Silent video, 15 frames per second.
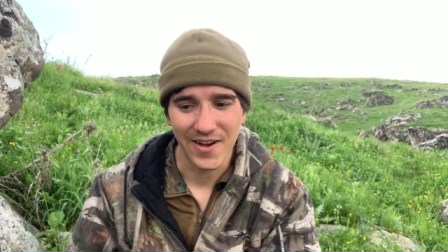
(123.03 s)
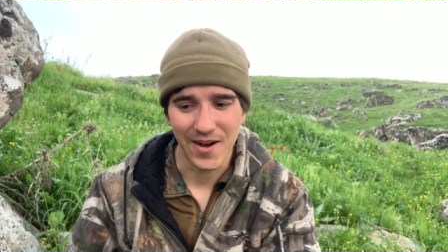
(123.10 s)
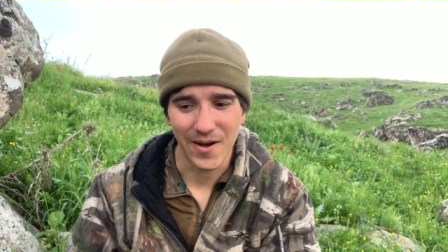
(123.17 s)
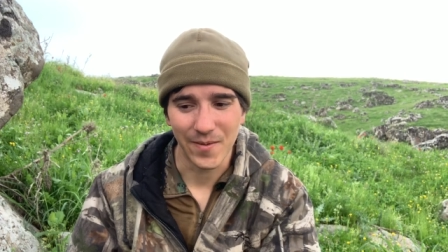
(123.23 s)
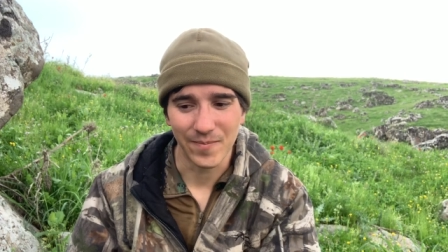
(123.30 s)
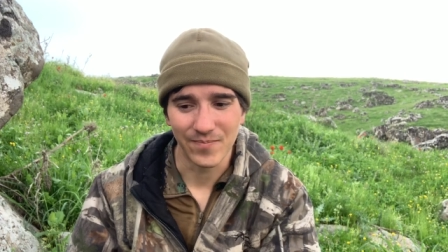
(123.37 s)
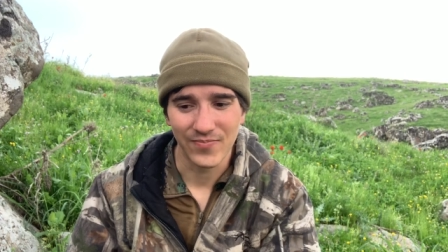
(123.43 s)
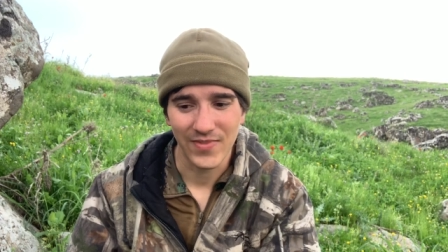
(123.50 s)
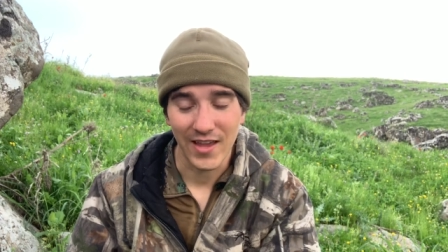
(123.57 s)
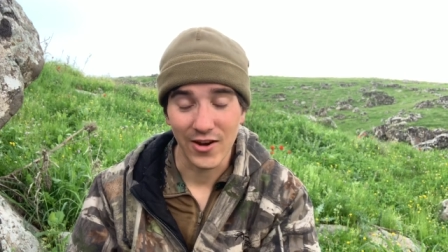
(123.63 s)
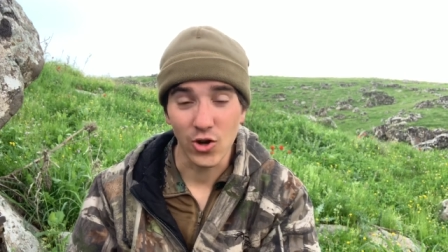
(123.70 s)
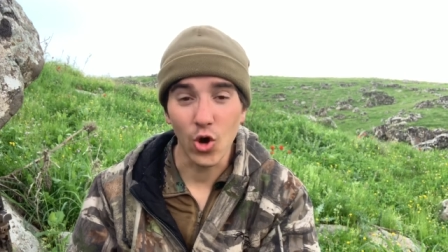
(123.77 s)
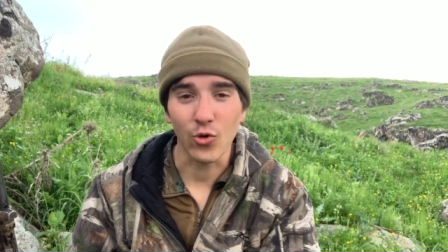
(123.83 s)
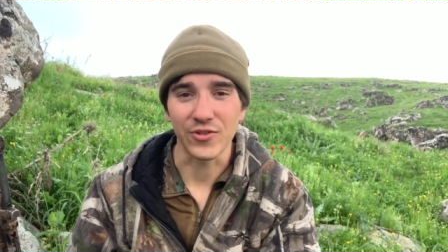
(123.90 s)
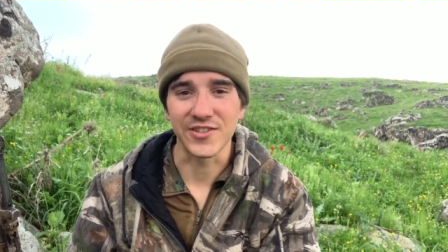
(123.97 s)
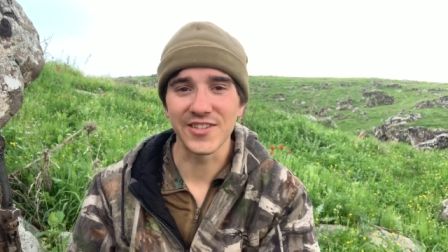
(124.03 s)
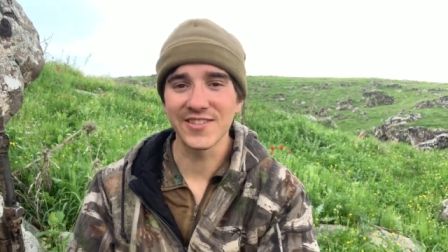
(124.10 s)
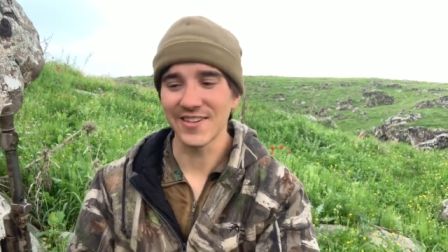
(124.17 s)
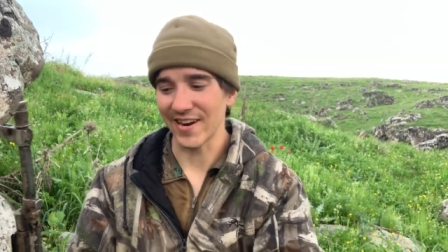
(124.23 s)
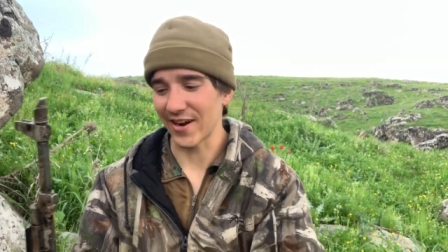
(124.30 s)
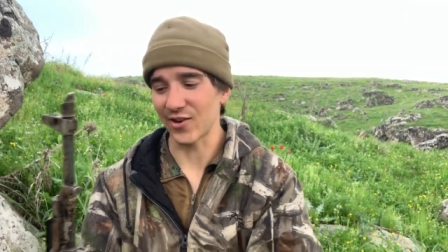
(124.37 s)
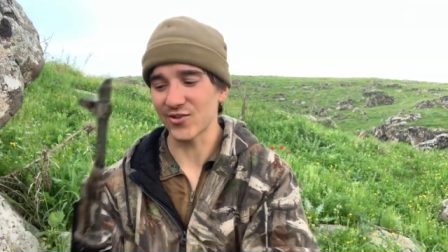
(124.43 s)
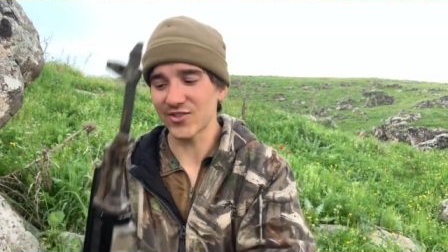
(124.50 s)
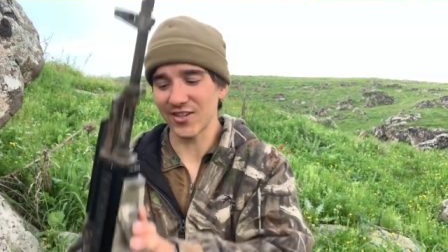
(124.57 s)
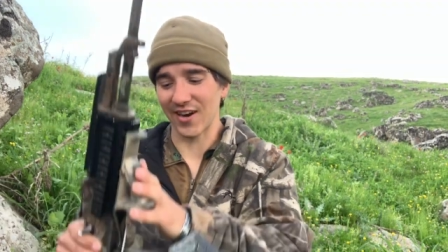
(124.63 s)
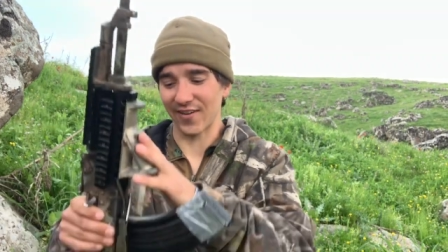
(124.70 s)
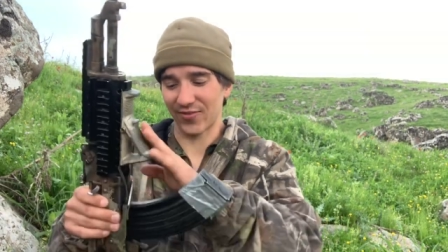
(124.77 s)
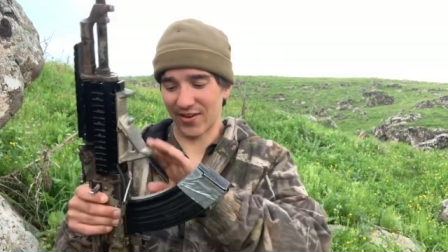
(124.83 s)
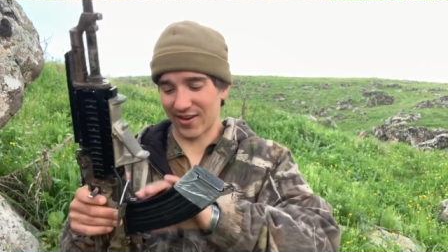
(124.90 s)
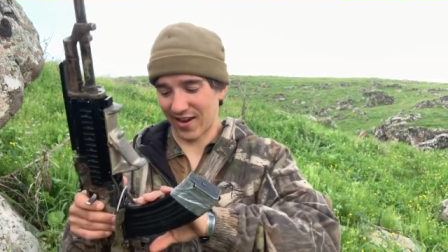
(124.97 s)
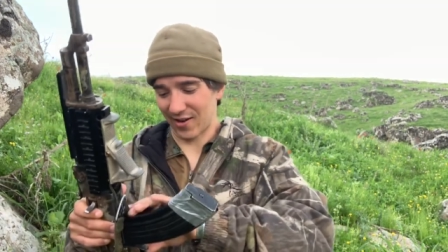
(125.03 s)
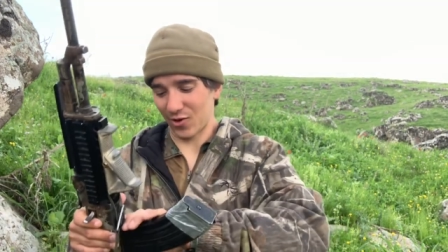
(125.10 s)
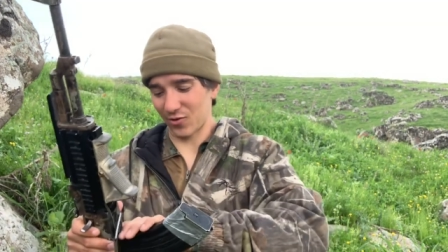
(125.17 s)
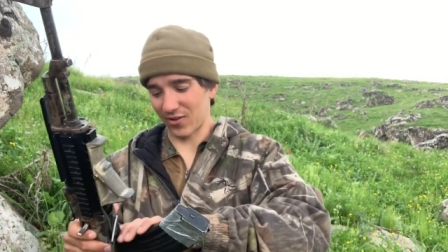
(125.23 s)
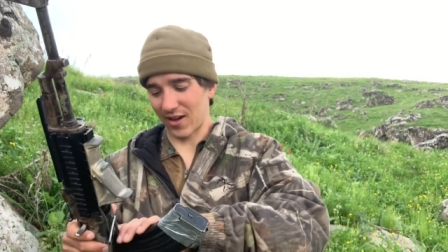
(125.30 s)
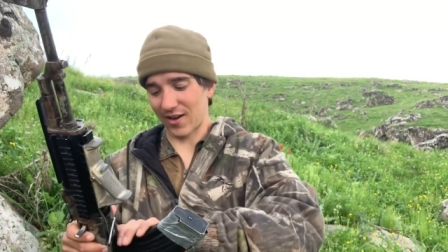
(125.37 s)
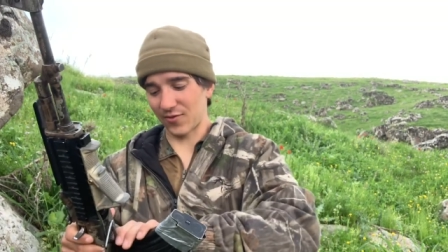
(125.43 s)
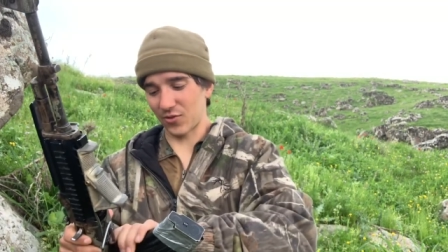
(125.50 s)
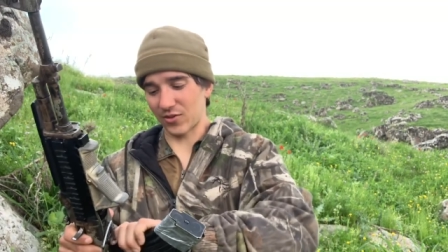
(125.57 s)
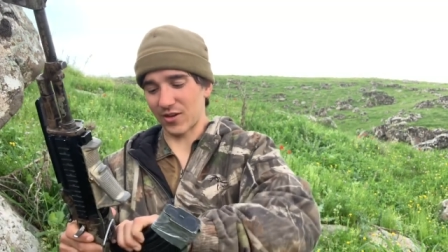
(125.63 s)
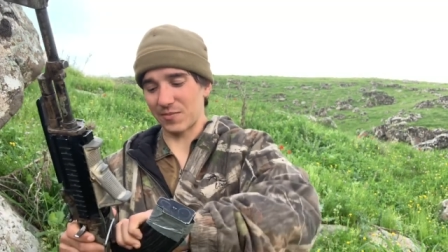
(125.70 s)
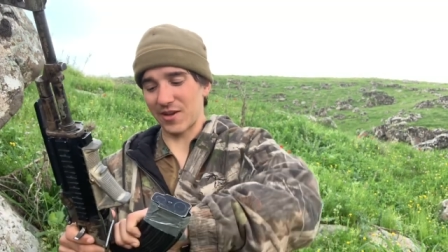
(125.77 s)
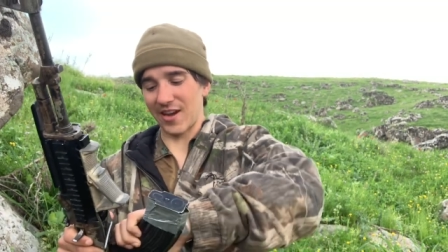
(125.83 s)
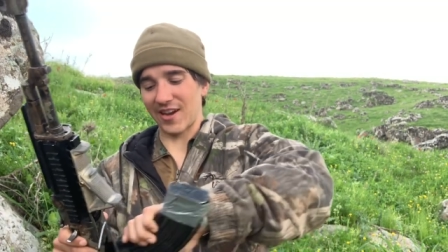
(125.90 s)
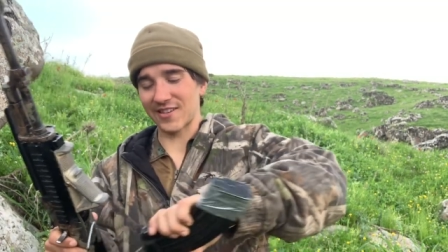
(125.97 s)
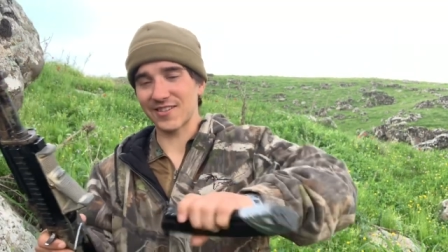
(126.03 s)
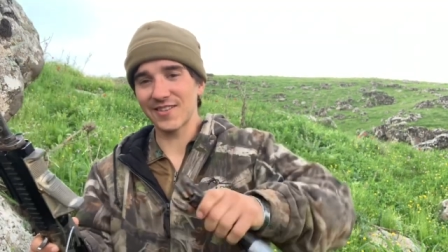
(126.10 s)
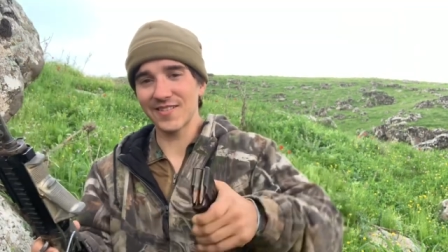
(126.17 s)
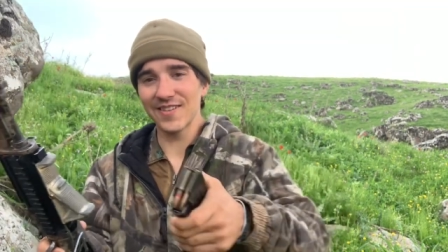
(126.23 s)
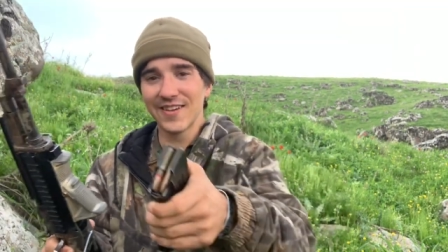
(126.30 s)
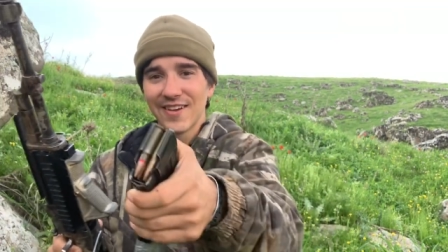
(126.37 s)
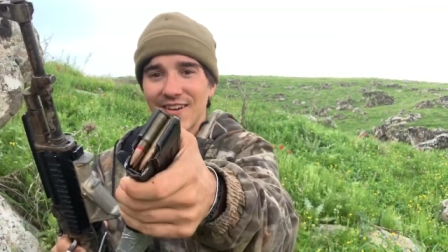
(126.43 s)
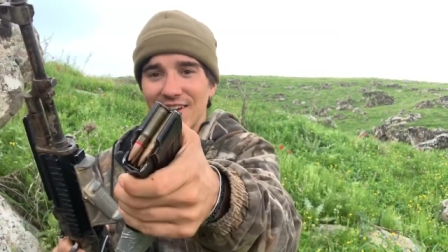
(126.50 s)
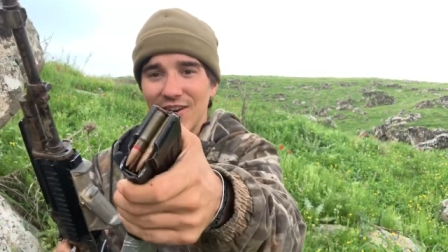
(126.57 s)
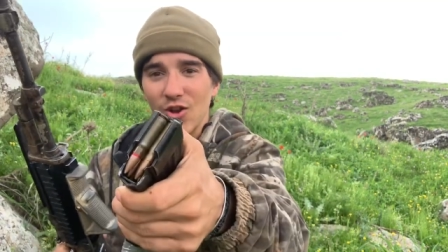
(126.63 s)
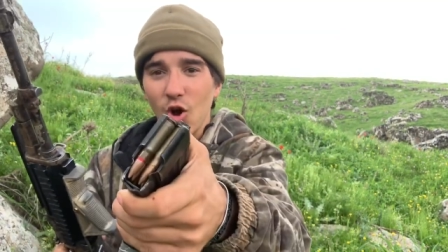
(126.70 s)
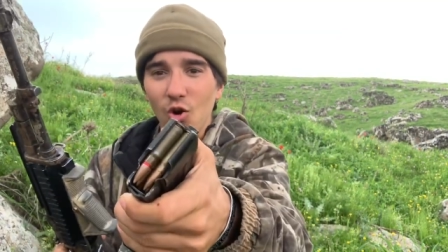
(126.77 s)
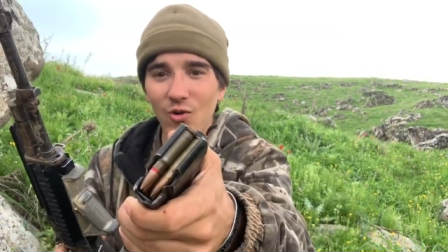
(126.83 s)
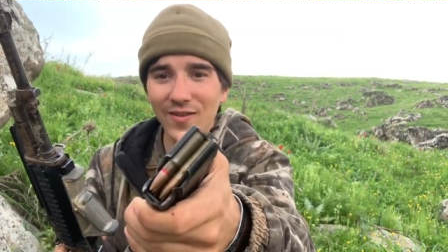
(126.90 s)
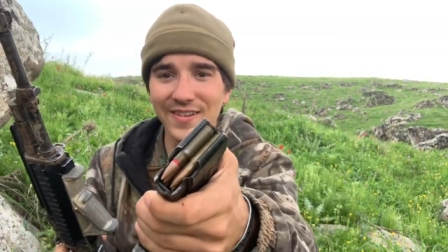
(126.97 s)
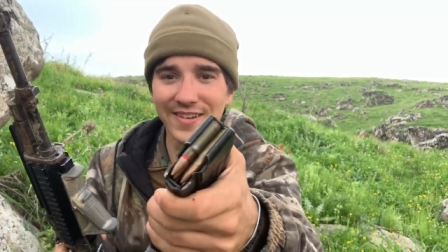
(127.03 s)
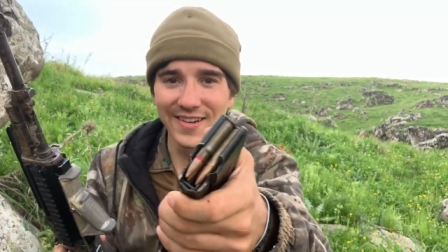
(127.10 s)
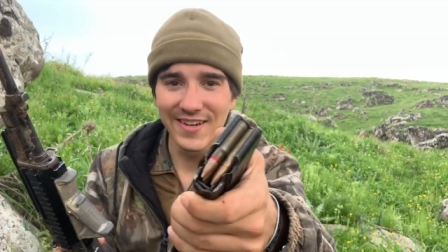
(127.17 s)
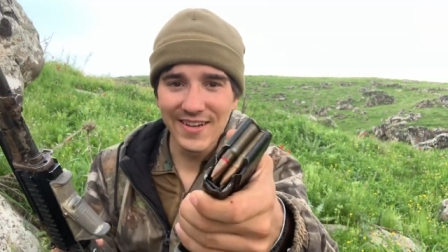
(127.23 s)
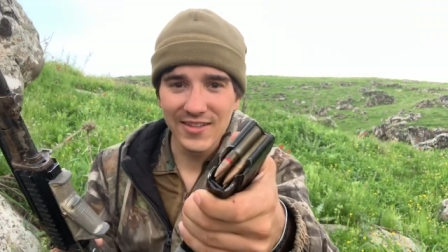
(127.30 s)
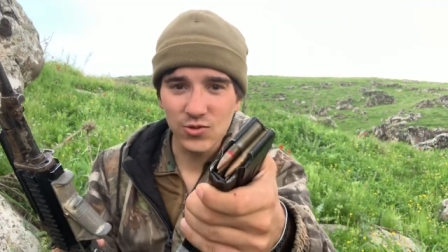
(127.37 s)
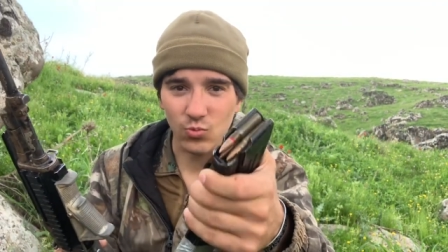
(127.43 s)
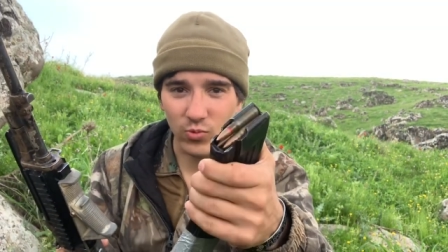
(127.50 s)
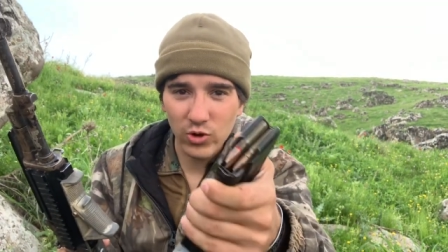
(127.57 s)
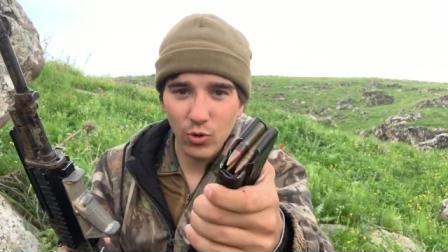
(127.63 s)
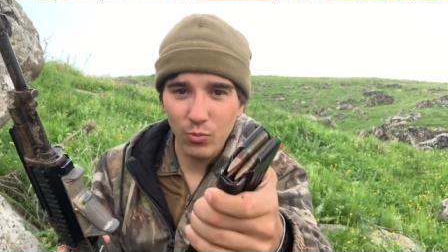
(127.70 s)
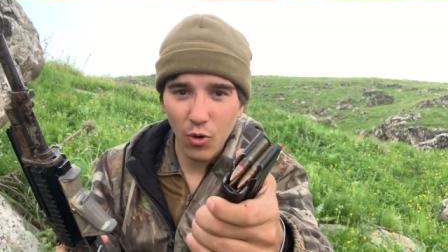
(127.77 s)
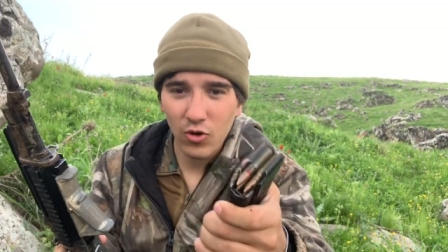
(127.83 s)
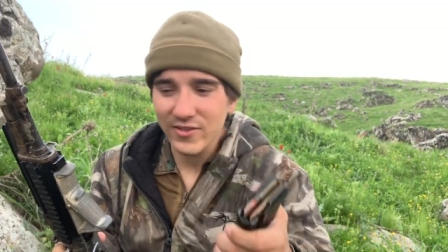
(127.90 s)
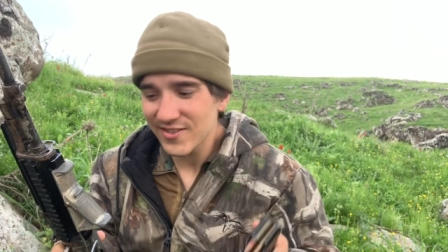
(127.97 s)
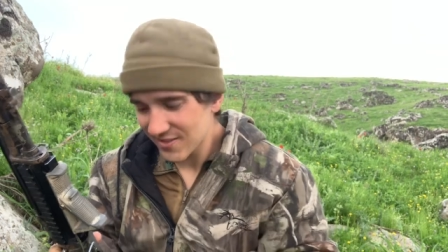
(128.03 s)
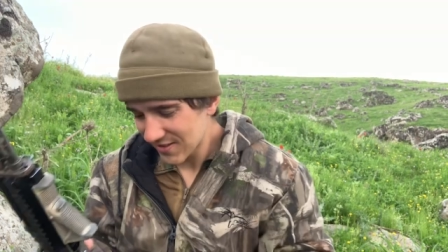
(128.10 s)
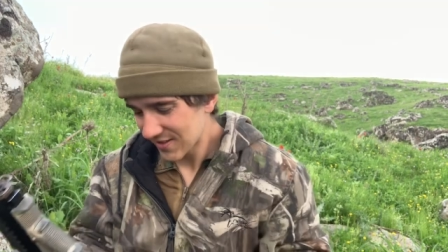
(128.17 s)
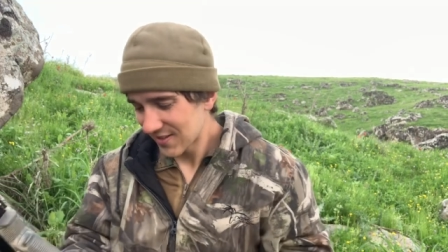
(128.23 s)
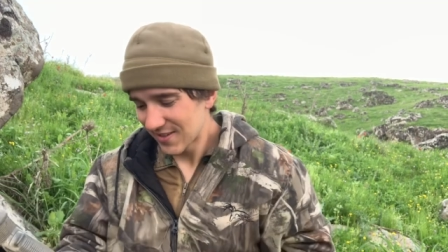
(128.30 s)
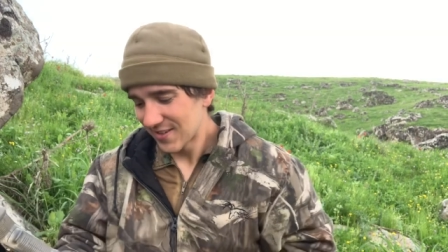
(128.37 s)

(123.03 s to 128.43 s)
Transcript: Um, and no, this isn't airsoft. I, I know a lot of you are going to be asking. No, it's real bullets,